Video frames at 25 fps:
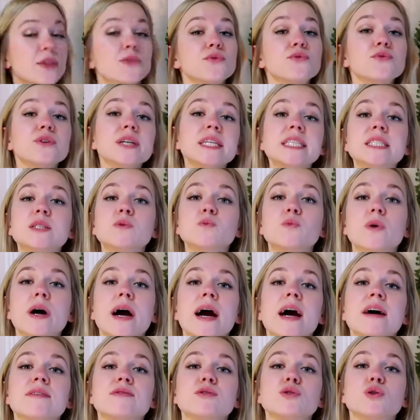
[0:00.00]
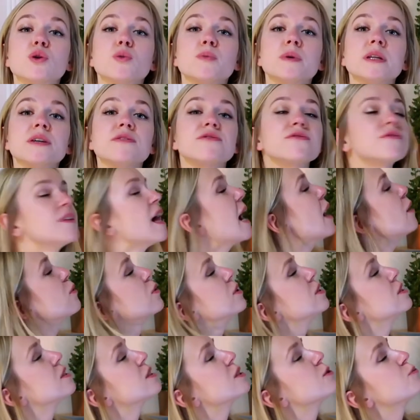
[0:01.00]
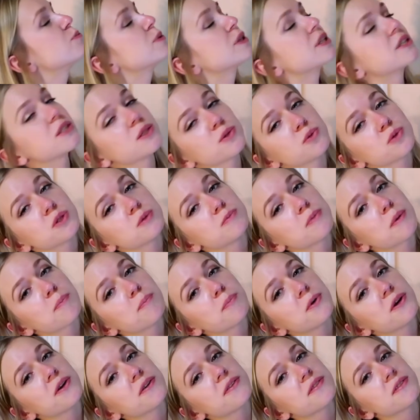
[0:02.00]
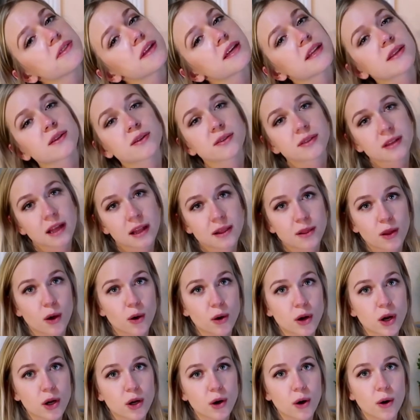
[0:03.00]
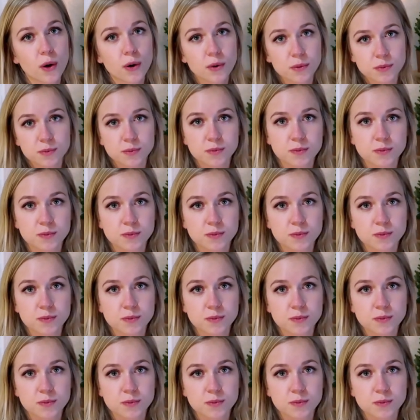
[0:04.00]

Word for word: And the reason why I have so many flowers is because it was my birthday not that long ago.